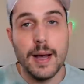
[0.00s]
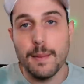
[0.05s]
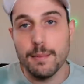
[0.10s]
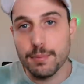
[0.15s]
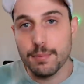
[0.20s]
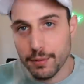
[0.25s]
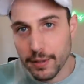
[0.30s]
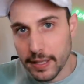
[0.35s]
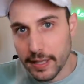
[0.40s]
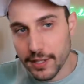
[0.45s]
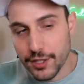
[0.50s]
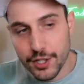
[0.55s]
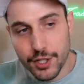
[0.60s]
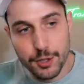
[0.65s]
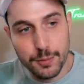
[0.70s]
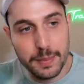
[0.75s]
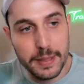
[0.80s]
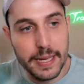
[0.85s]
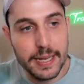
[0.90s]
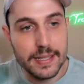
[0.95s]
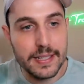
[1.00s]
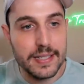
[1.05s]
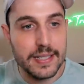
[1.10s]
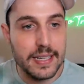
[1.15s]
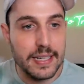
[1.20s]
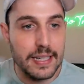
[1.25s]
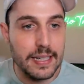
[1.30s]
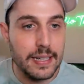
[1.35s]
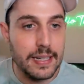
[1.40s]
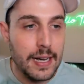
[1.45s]
bridge to
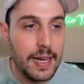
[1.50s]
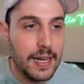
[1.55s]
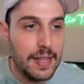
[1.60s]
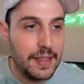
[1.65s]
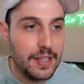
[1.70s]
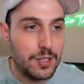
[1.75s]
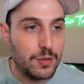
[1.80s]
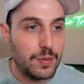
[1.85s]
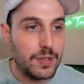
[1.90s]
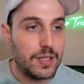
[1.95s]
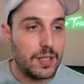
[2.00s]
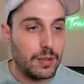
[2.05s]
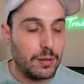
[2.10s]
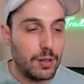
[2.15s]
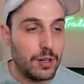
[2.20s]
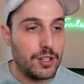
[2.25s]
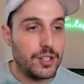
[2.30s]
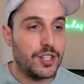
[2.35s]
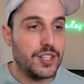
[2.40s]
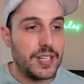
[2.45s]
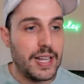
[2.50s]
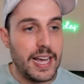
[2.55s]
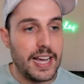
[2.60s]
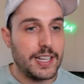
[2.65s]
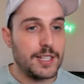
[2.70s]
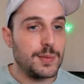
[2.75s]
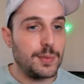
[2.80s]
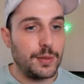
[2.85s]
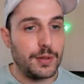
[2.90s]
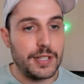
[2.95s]
BSC. This was the largest
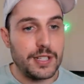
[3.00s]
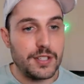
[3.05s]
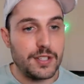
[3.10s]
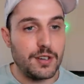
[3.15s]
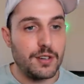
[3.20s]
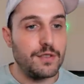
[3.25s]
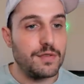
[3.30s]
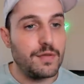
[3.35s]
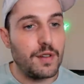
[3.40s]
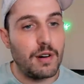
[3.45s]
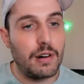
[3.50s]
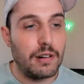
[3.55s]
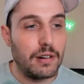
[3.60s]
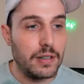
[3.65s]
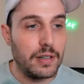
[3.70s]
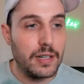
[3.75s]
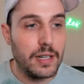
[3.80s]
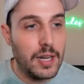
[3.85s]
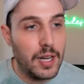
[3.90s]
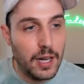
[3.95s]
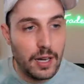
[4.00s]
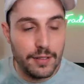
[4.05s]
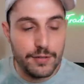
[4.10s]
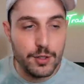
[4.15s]
exploit so far of